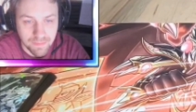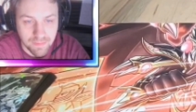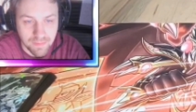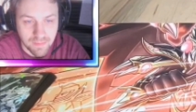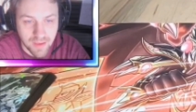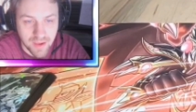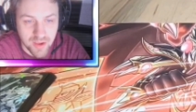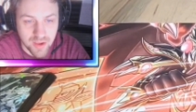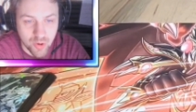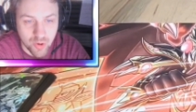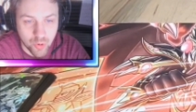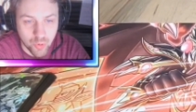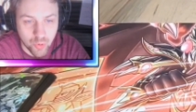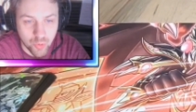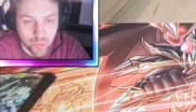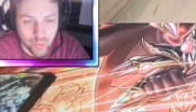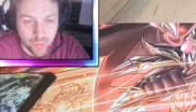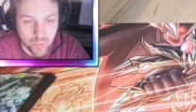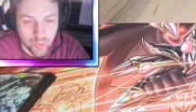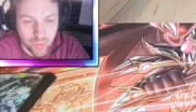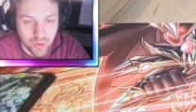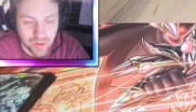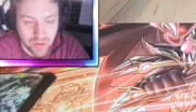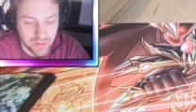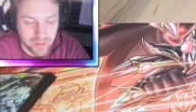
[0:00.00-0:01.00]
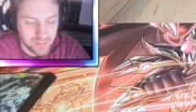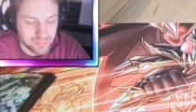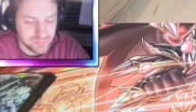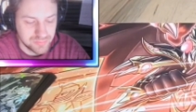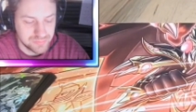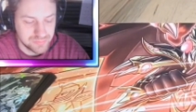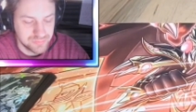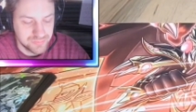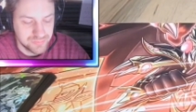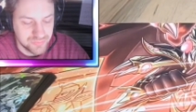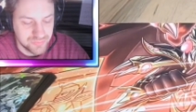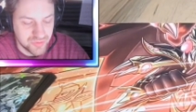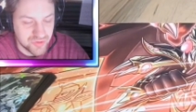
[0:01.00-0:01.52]
Extra deck like.
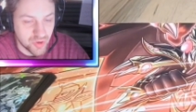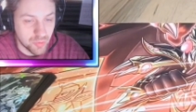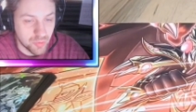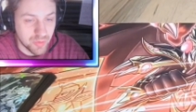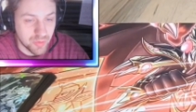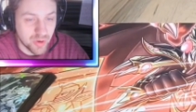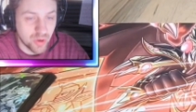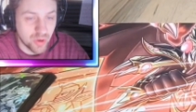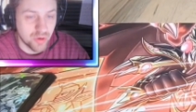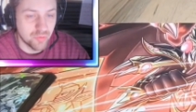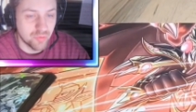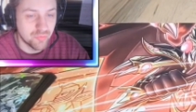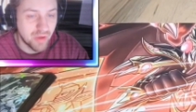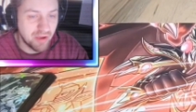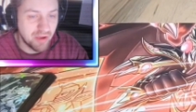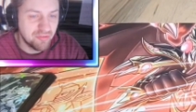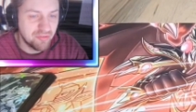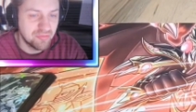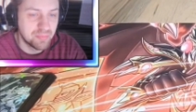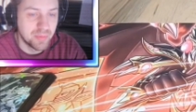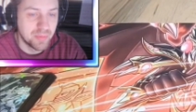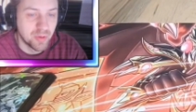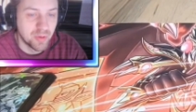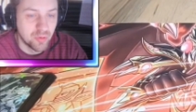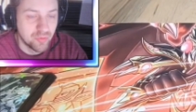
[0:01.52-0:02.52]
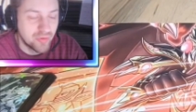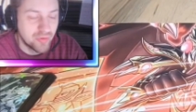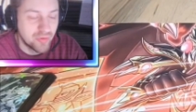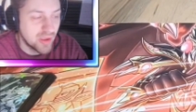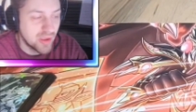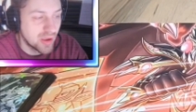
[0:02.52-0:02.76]
So we got a ref build here.